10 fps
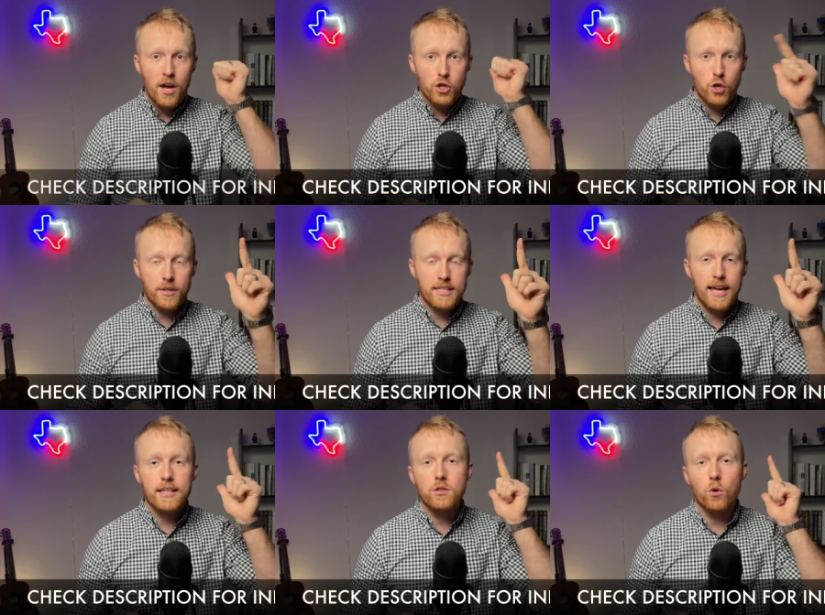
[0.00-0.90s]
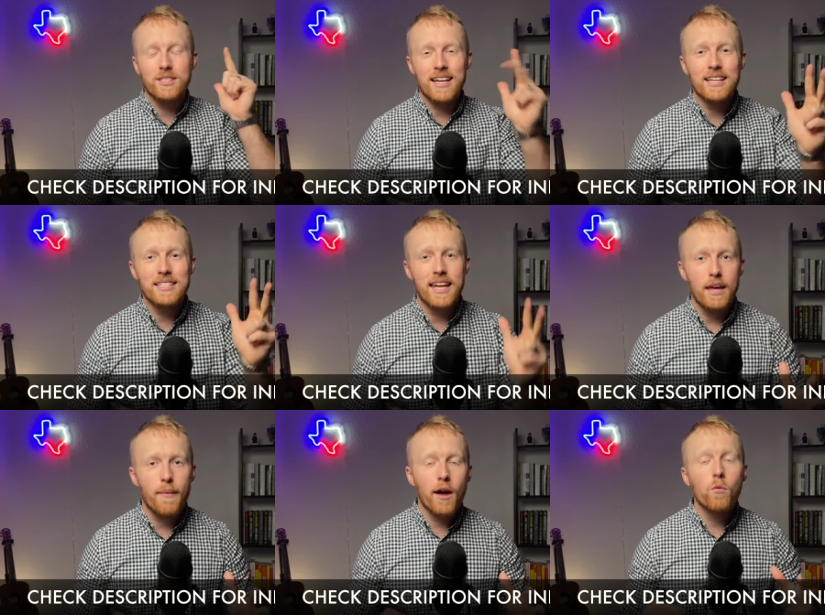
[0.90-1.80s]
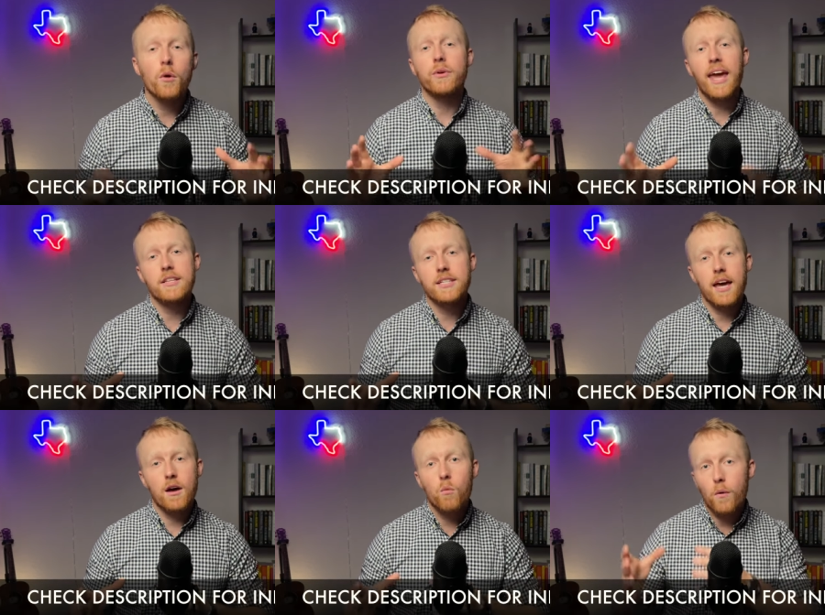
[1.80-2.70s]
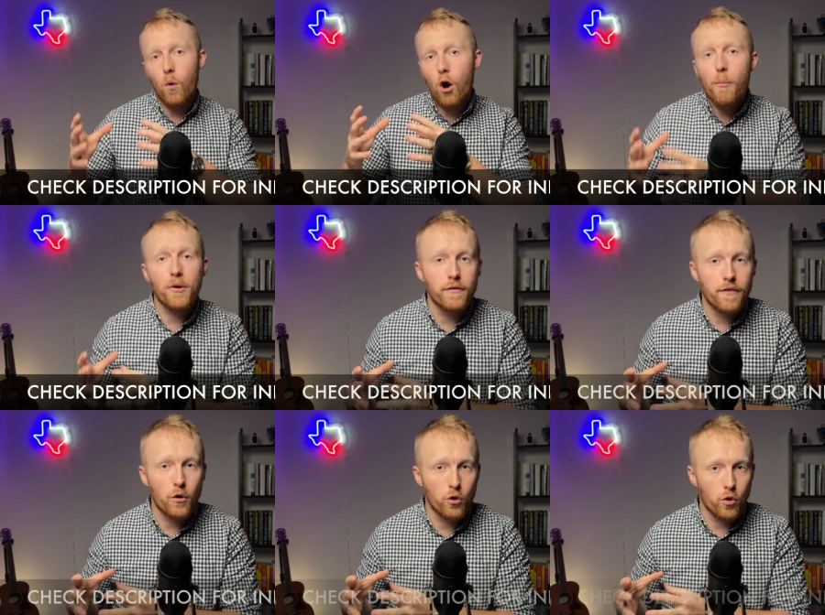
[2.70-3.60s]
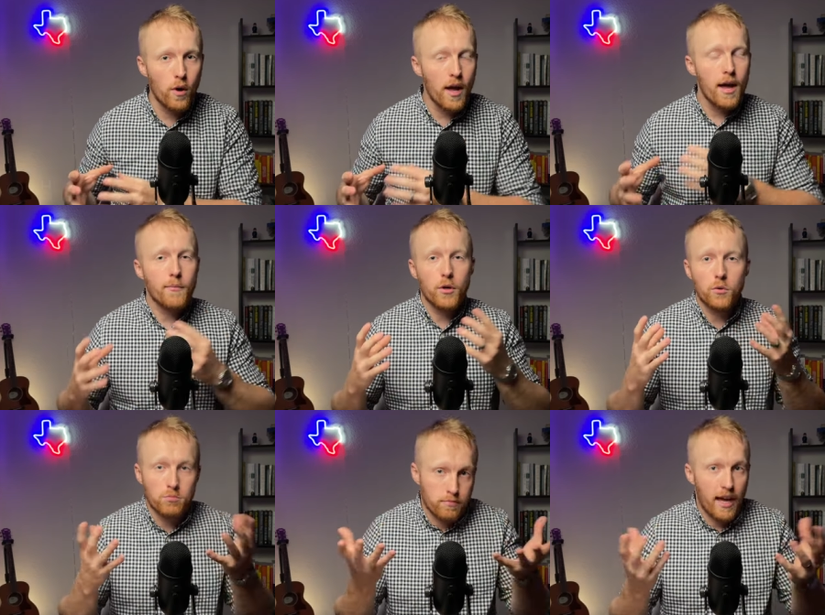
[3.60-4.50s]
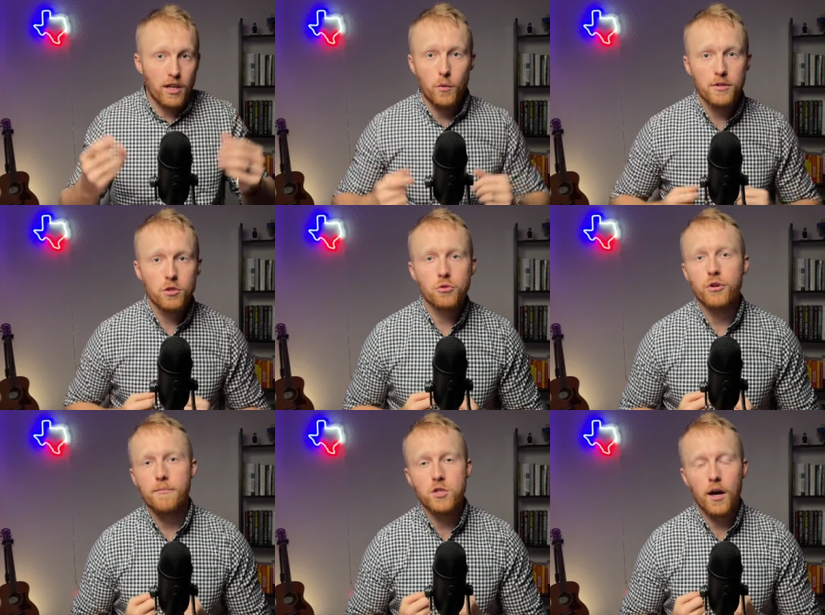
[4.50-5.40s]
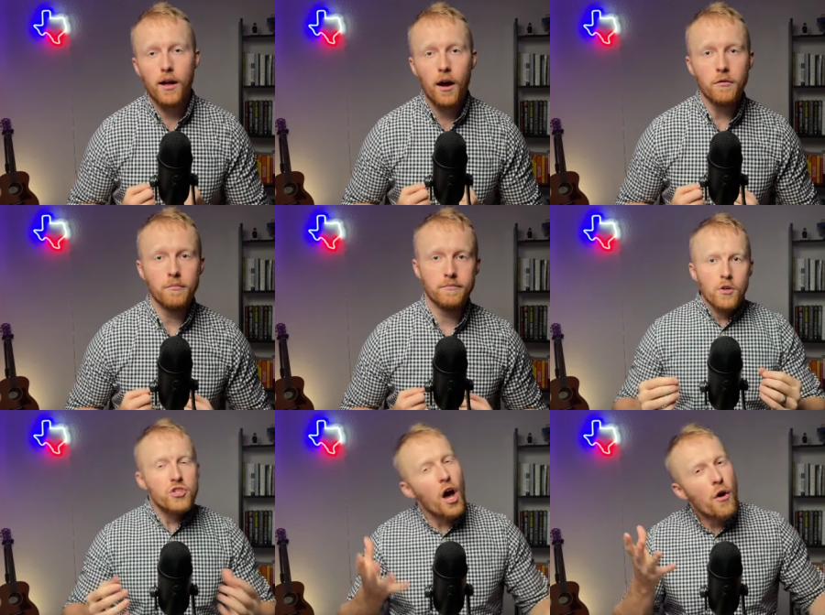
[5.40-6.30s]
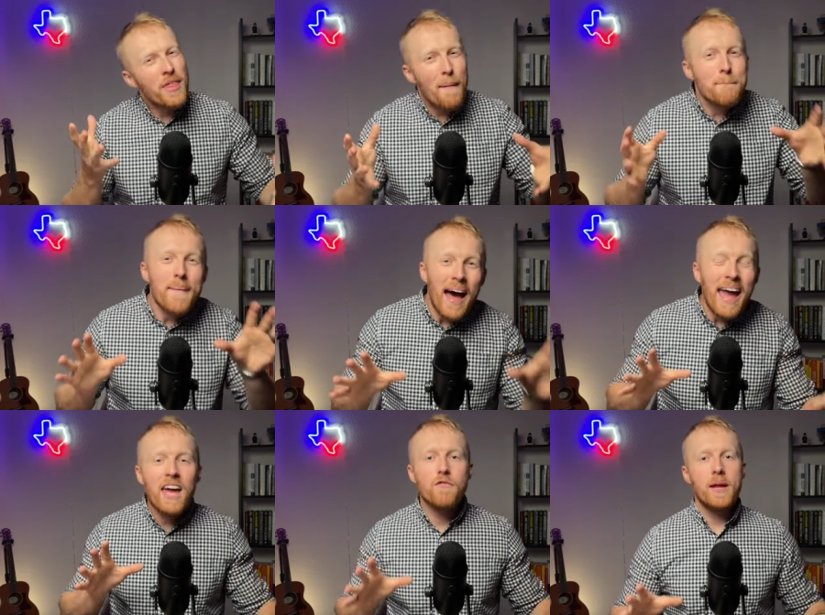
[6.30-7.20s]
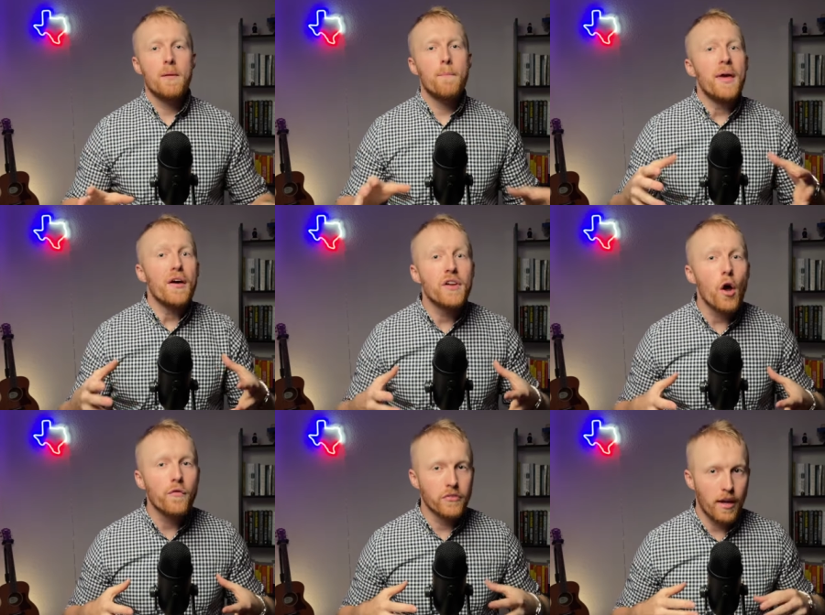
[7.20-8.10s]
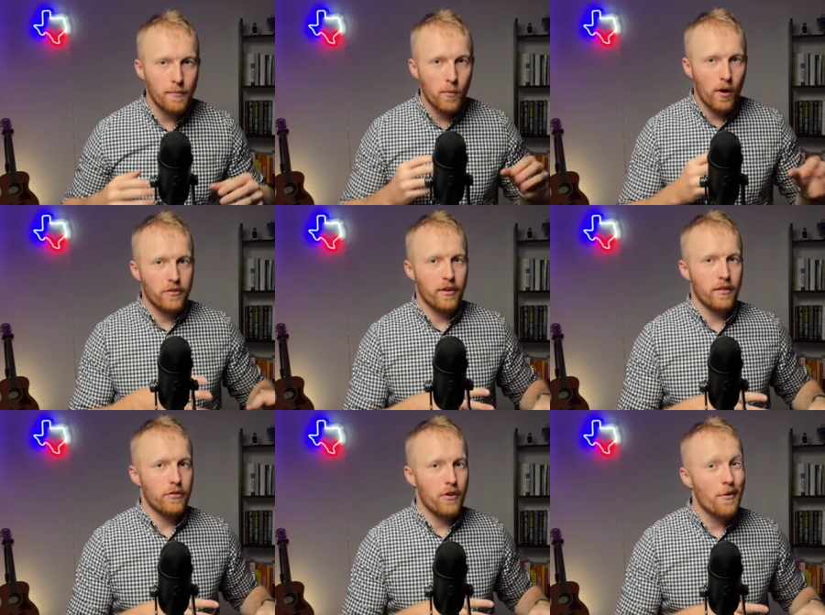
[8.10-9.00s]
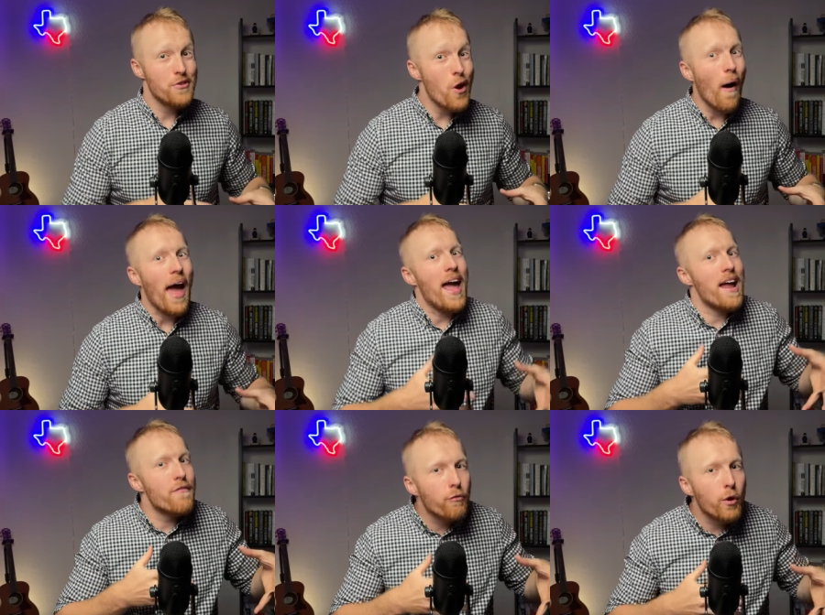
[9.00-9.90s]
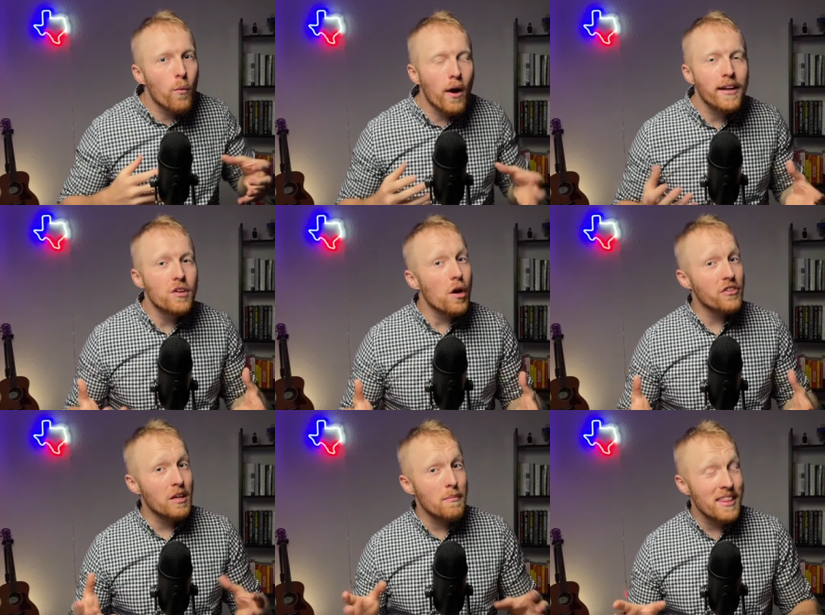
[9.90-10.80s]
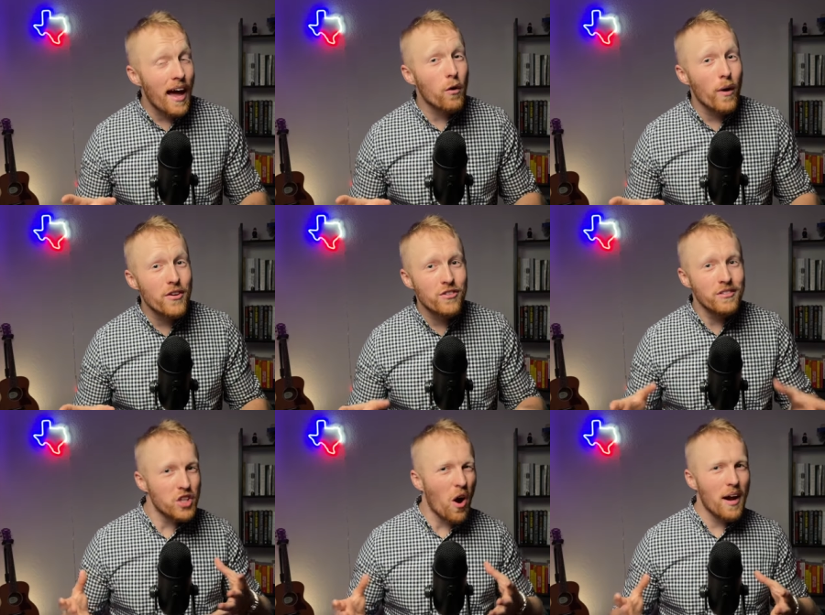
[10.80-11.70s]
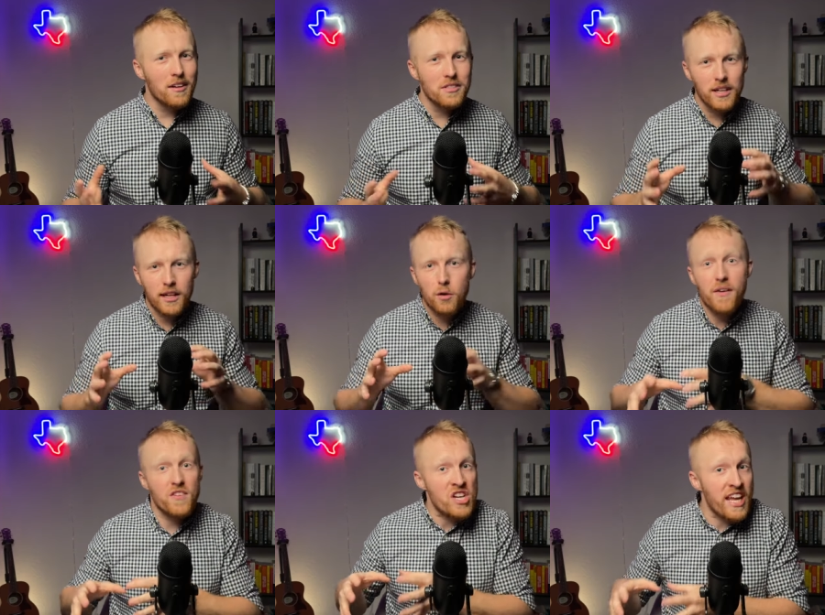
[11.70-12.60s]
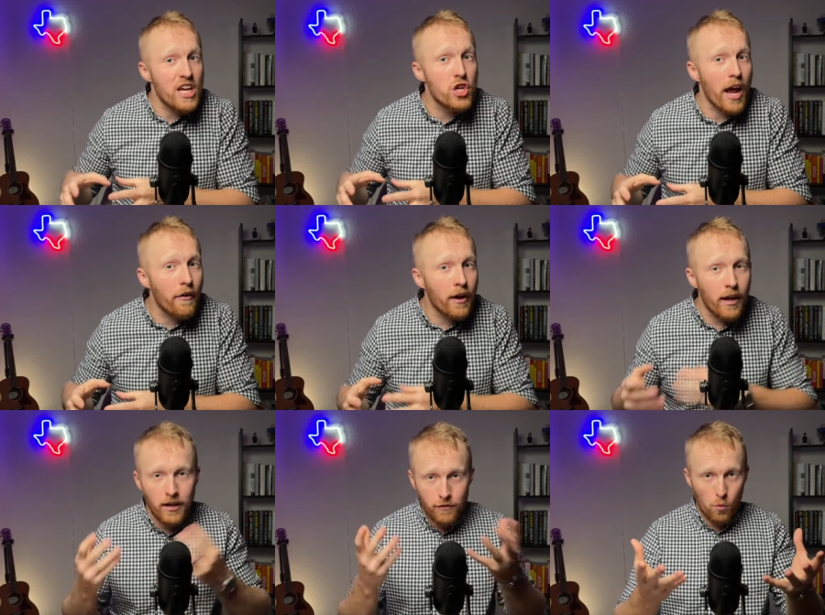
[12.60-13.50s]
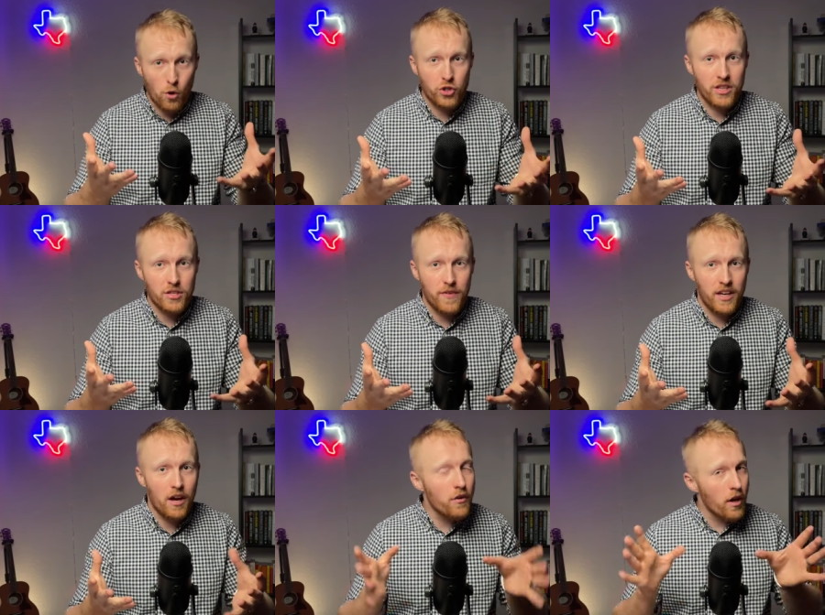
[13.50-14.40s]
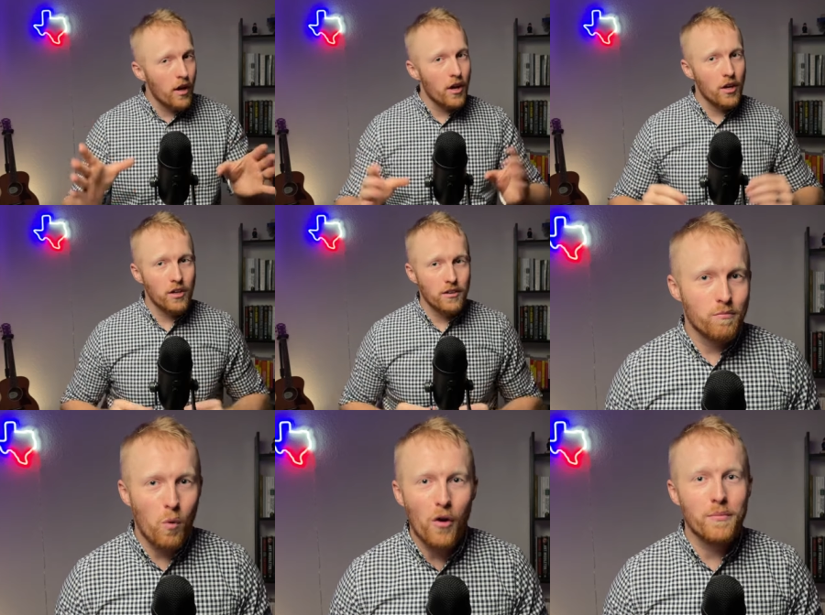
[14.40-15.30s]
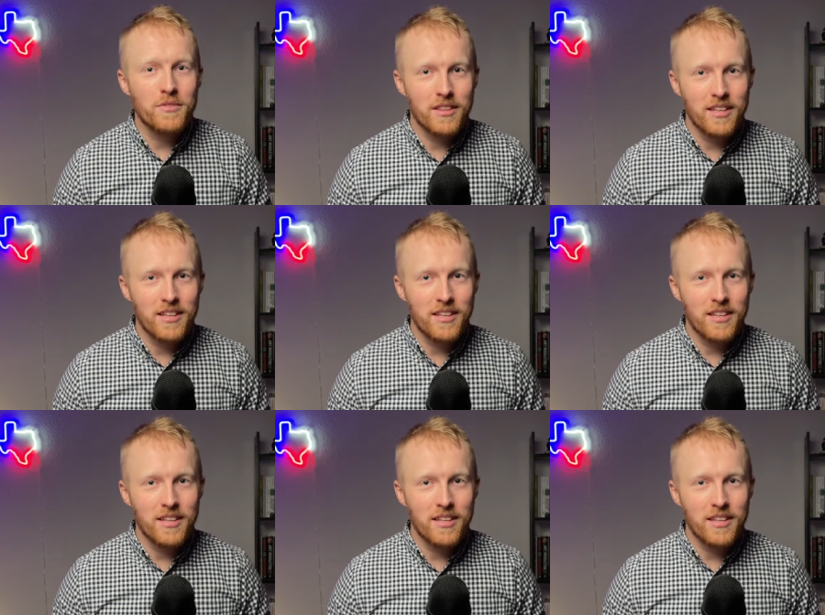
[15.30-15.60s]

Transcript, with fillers: shoot us a text, or send us an email. We will get together, we will hop on a phone call, and we will get you into your dream Tyler home. So that may have been a bit of an overstatement what I said at the start. Not everyone is asking me that question. Tyler's a little bit of a niche area, and if you're watching this video, welcome to the